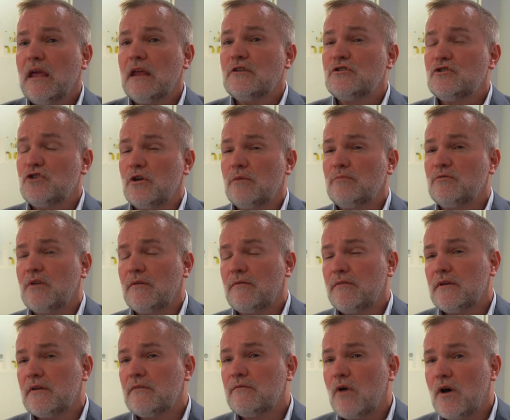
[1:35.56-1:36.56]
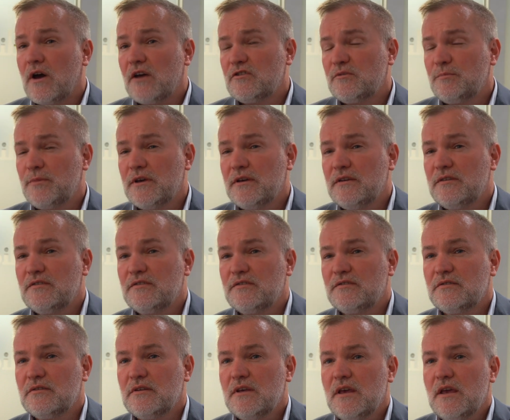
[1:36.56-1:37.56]
In terms of the advice
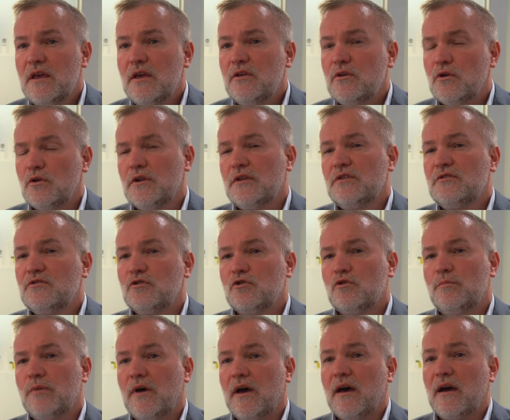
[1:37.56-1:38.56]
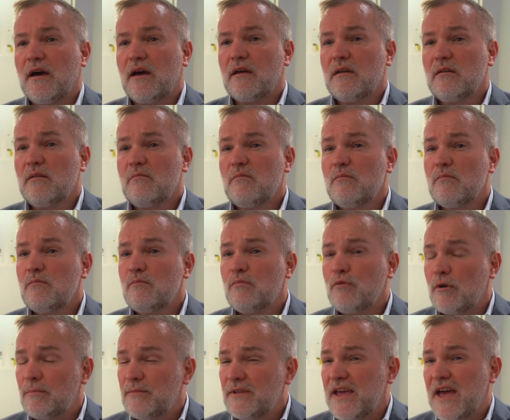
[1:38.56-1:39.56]
piece, UniSuper
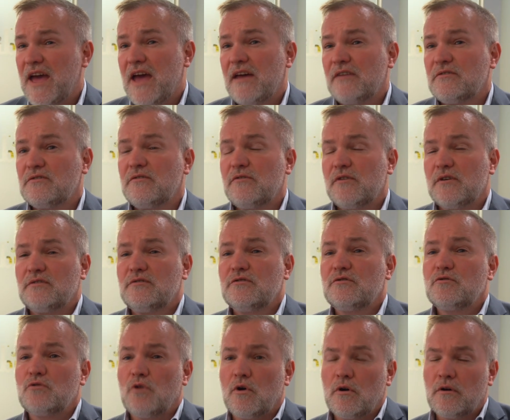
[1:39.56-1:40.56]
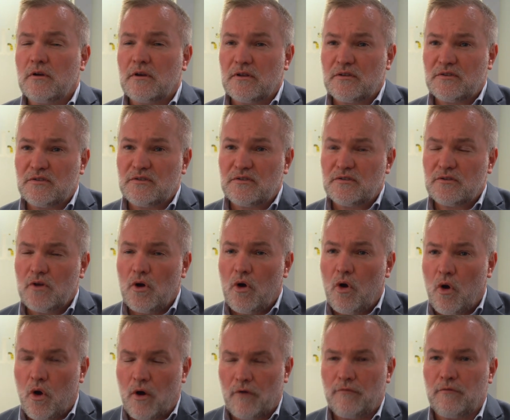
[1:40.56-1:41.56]
probably has the strongest
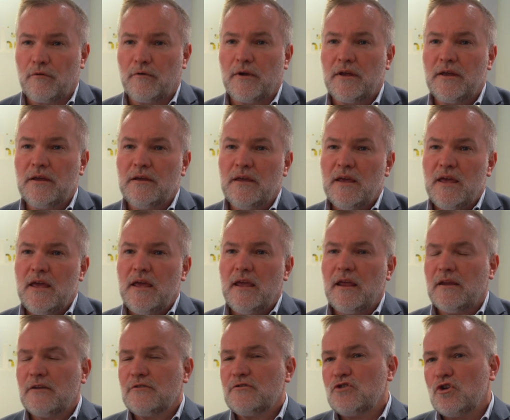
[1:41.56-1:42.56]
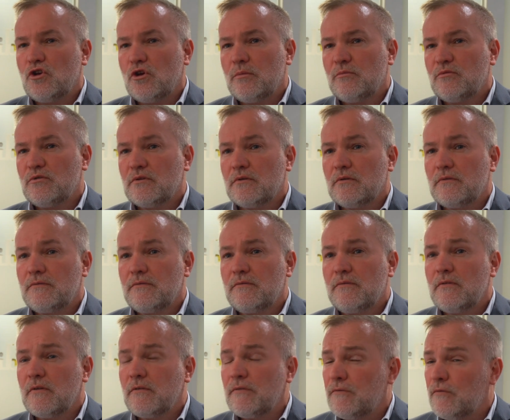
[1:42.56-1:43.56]
offering in terms of
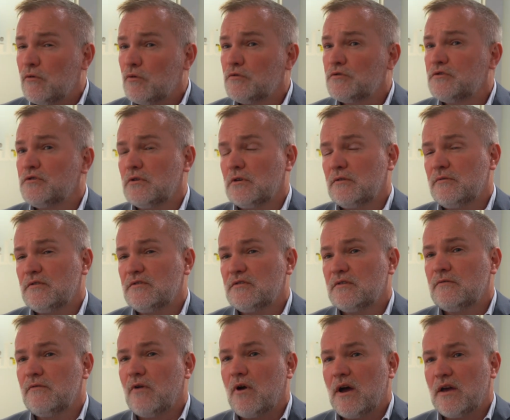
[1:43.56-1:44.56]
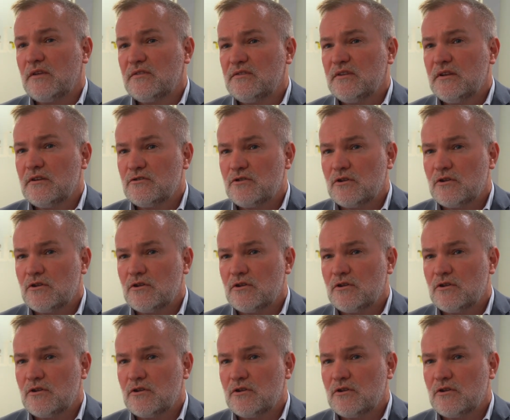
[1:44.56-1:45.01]
the full service advice